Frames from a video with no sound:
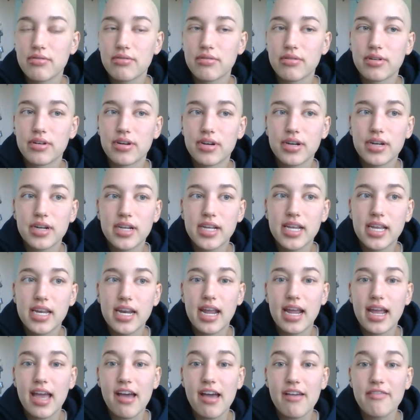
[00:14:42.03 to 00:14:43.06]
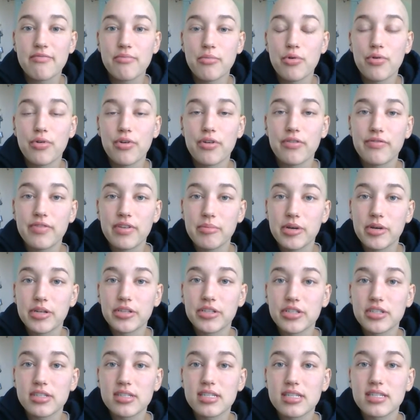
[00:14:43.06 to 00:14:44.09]
or can I have more female
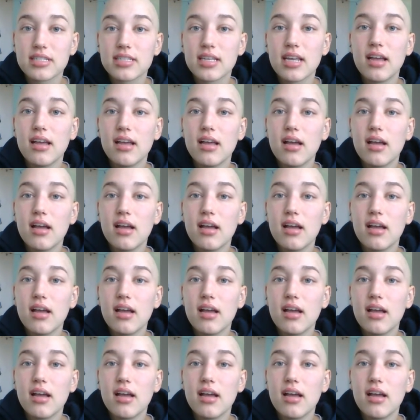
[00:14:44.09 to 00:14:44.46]
nurses,